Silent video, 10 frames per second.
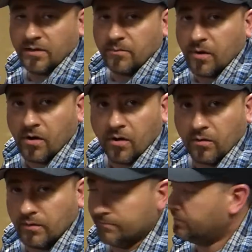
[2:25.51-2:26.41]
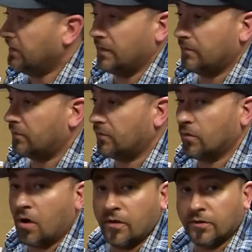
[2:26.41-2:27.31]
them all
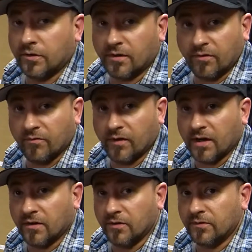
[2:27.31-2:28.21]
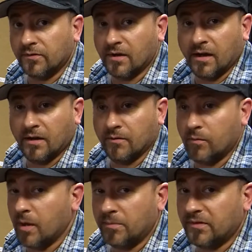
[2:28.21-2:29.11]
through all your different vendors'
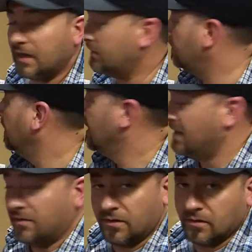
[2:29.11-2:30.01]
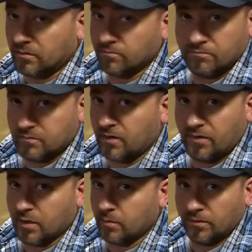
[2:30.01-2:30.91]
websites. They're
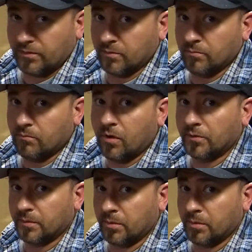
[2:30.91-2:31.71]
available through multiple